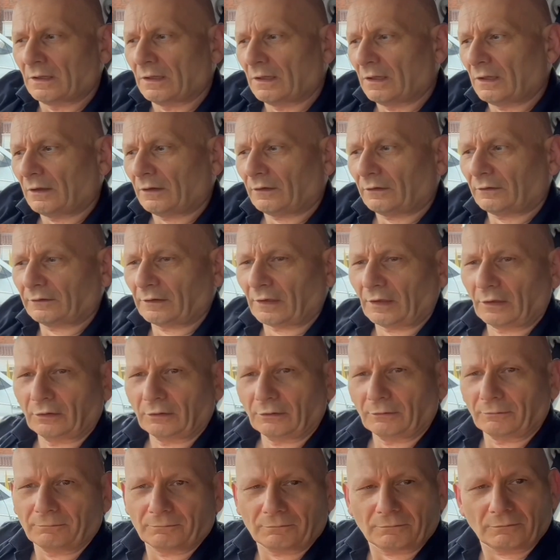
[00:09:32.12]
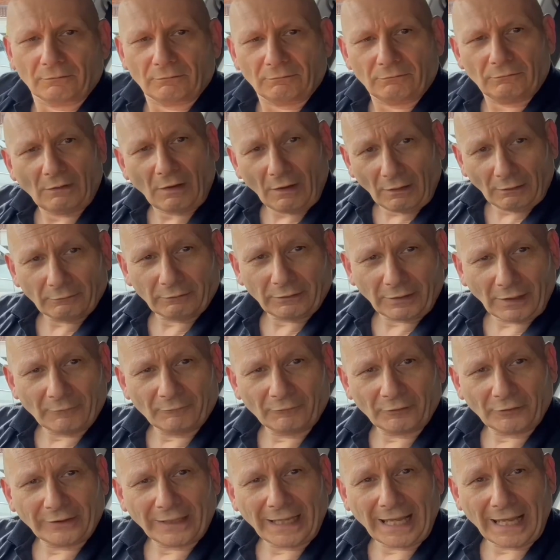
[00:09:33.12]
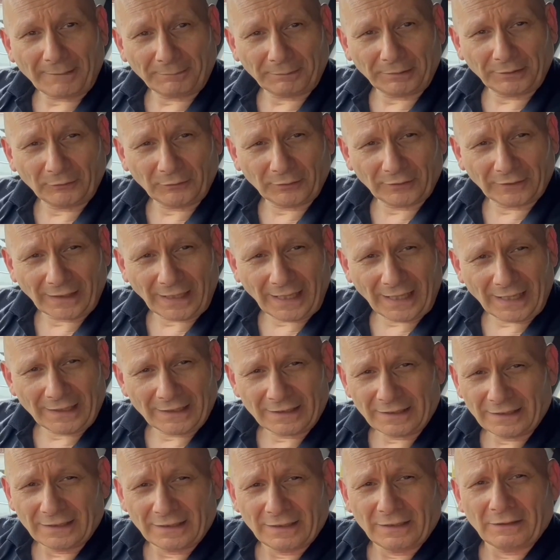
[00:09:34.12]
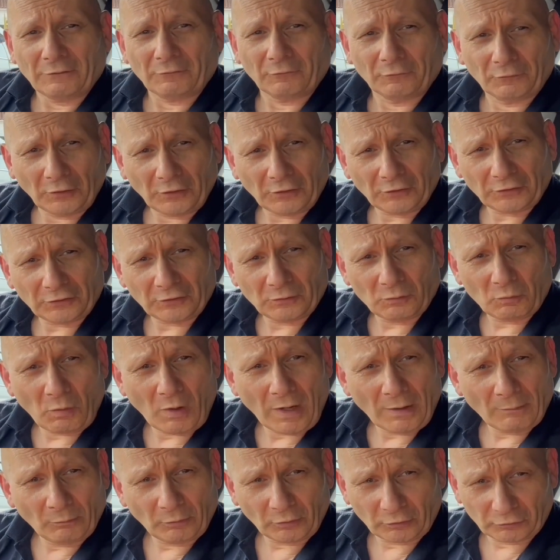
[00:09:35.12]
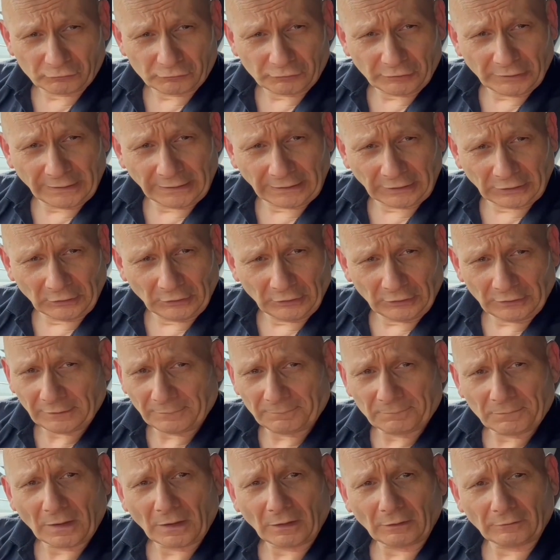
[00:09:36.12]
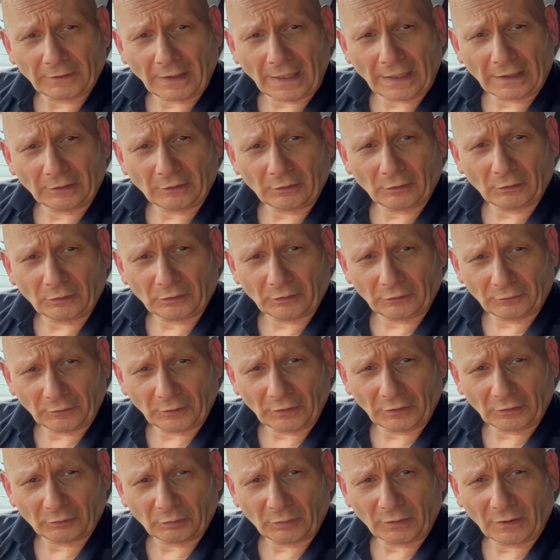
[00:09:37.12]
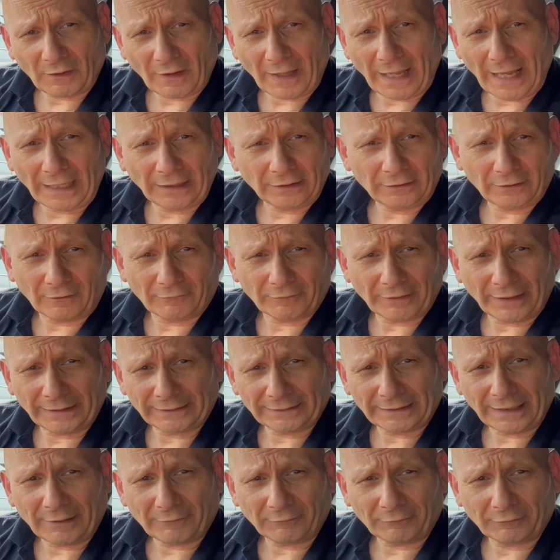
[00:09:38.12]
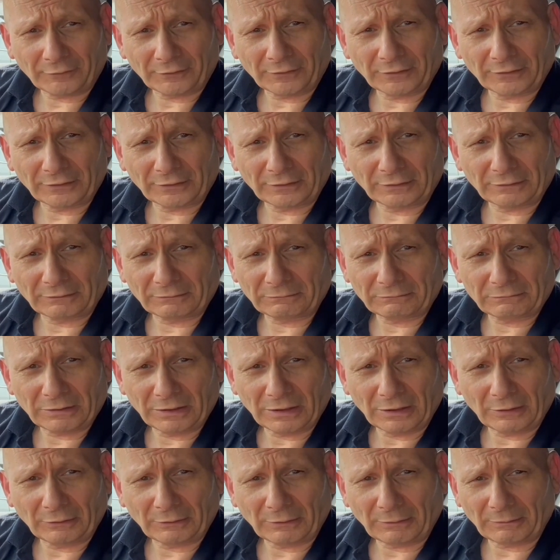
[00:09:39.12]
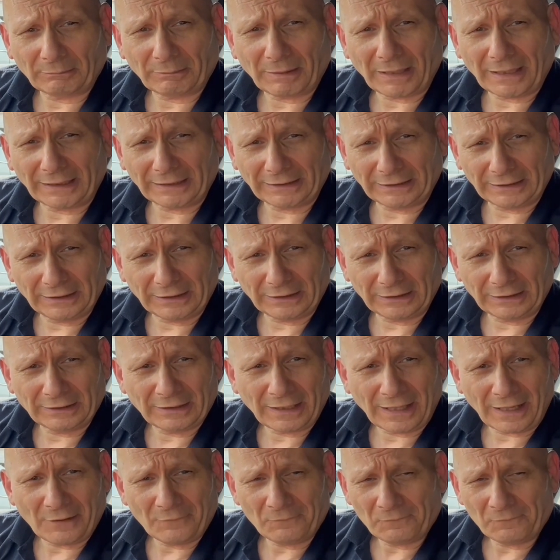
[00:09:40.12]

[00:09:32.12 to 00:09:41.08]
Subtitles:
So yeah, I'm very happy with that. Version 1 was really good. That the first one I had, I've had that for about a year now,